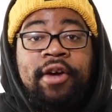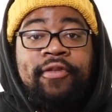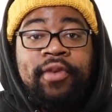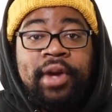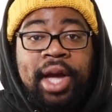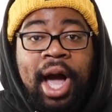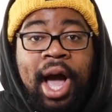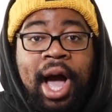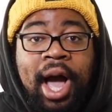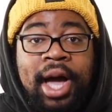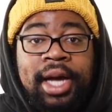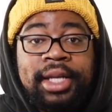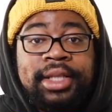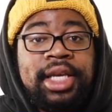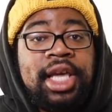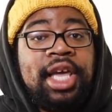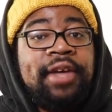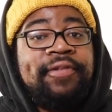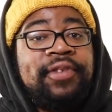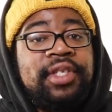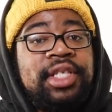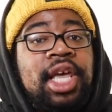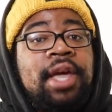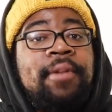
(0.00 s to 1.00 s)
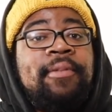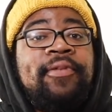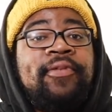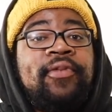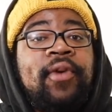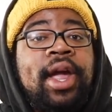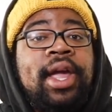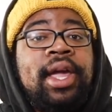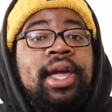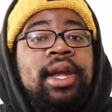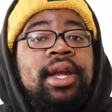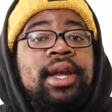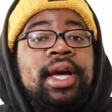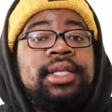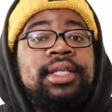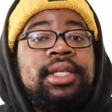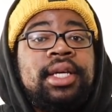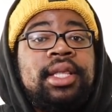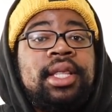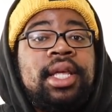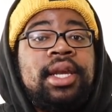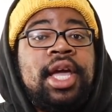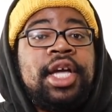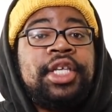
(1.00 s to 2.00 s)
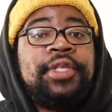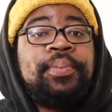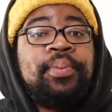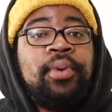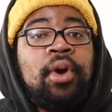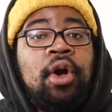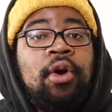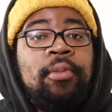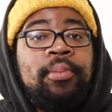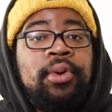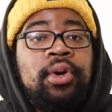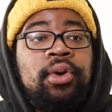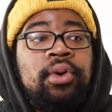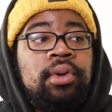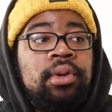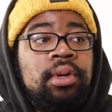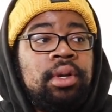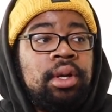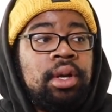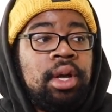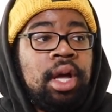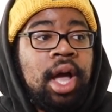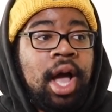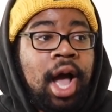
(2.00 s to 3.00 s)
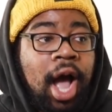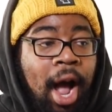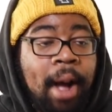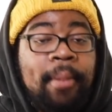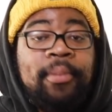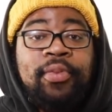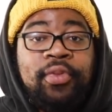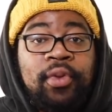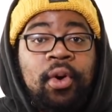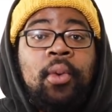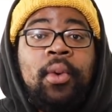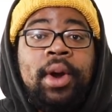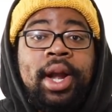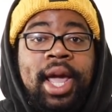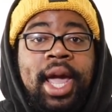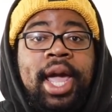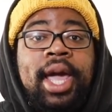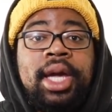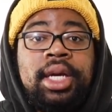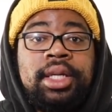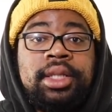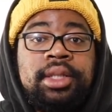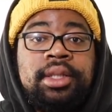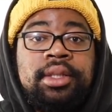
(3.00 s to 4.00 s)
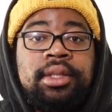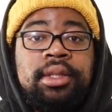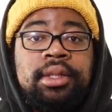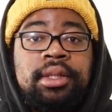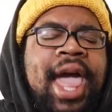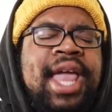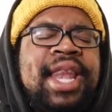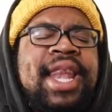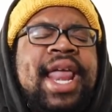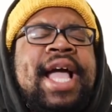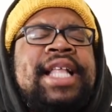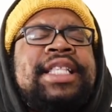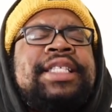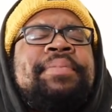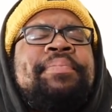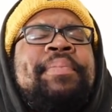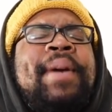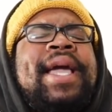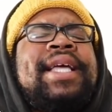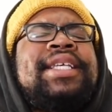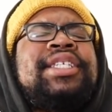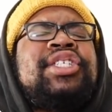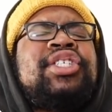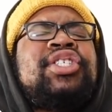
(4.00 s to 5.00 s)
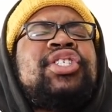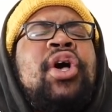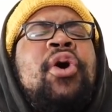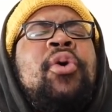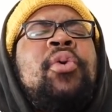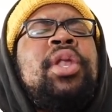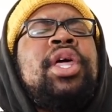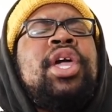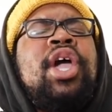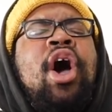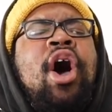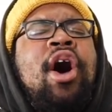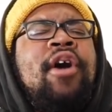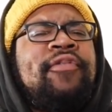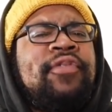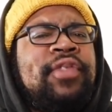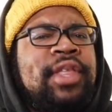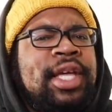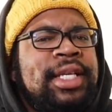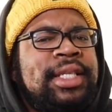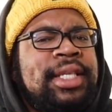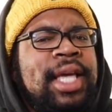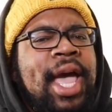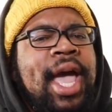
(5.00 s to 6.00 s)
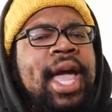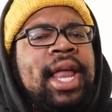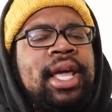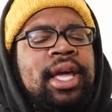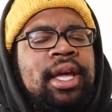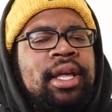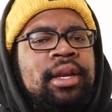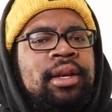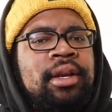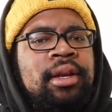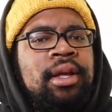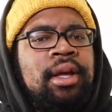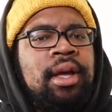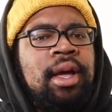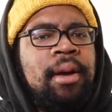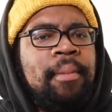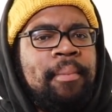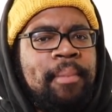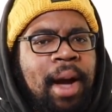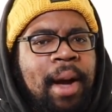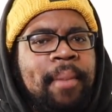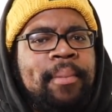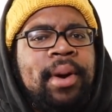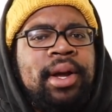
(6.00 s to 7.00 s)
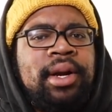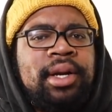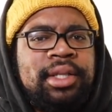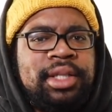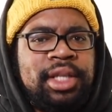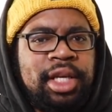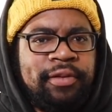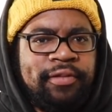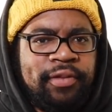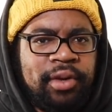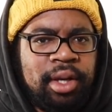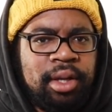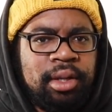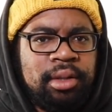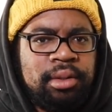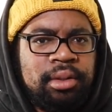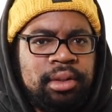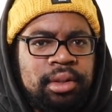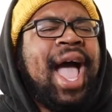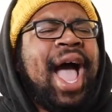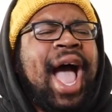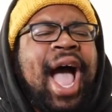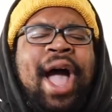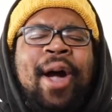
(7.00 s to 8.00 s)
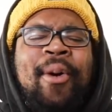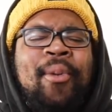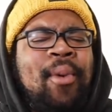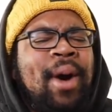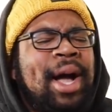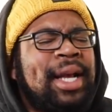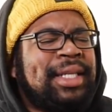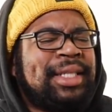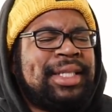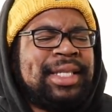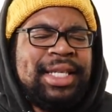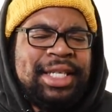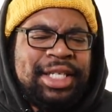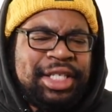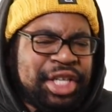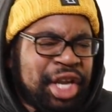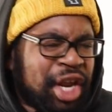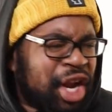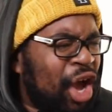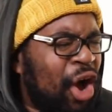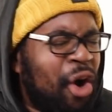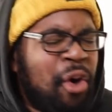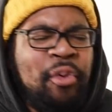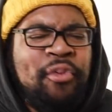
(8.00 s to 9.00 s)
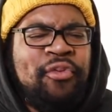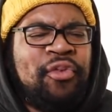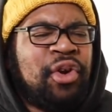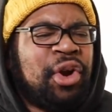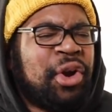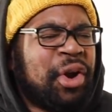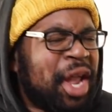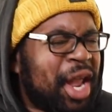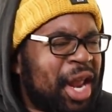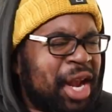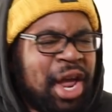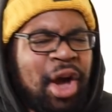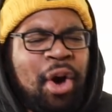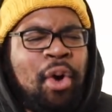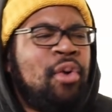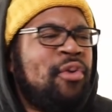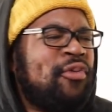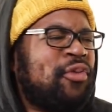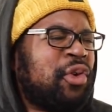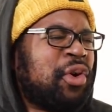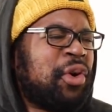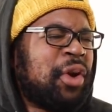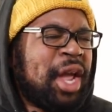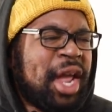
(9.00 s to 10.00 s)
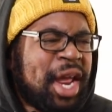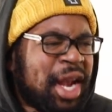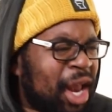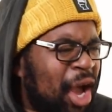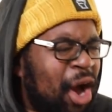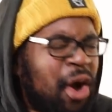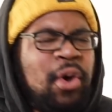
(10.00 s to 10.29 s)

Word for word: of gods, if Tim Franken doesn't get the next pro boot, I'm throwing hands and that's based solely off this edit by Butter TV. I watch this shit over and over and